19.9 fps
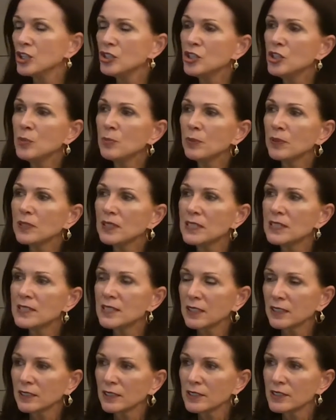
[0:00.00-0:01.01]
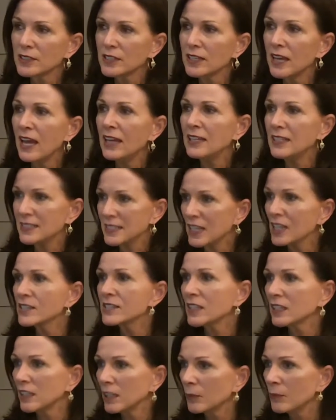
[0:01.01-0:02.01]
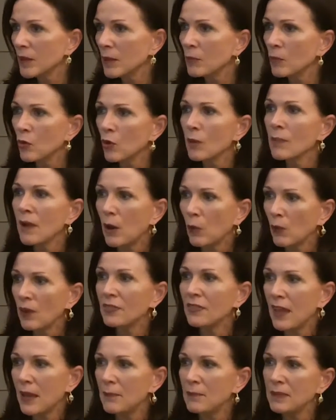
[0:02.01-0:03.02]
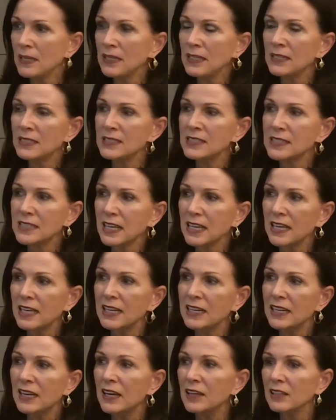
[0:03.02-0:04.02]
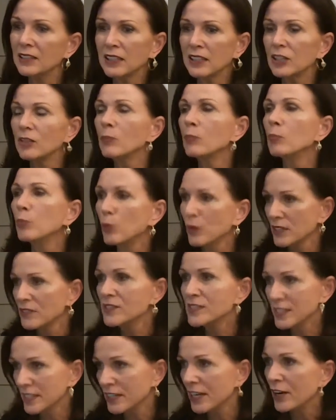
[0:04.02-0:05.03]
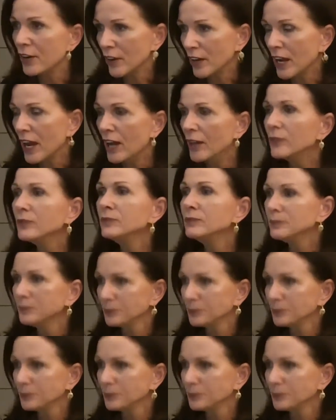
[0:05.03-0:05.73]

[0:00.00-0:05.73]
Could you please elucidate and tell us a little bit more about what that means in a little brief scenario?